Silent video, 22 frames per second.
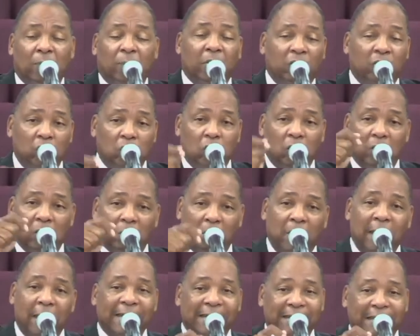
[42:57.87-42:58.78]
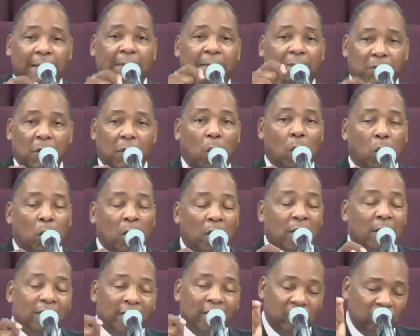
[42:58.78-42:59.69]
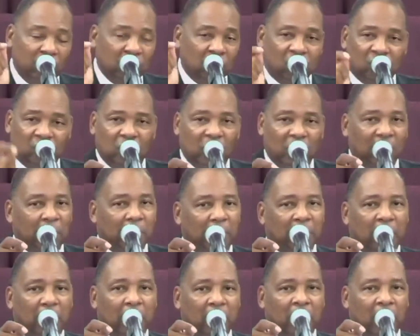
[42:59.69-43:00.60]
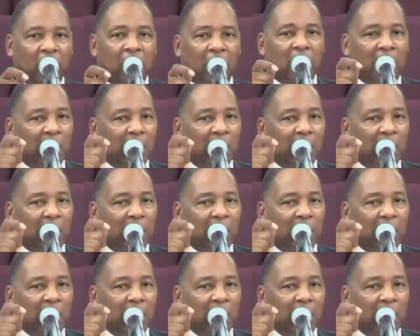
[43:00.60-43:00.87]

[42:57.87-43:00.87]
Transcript: but you can make them know that you're still a member